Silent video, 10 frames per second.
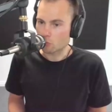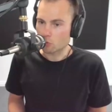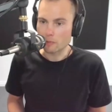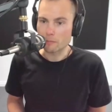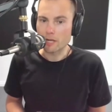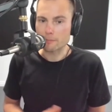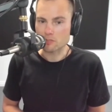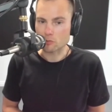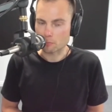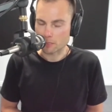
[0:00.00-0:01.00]
Would be my
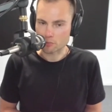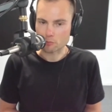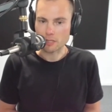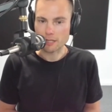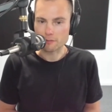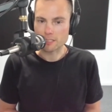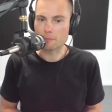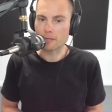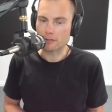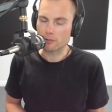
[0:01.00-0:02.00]
absolute pleasure. Would love to come
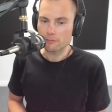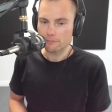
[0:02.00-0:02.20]
back on.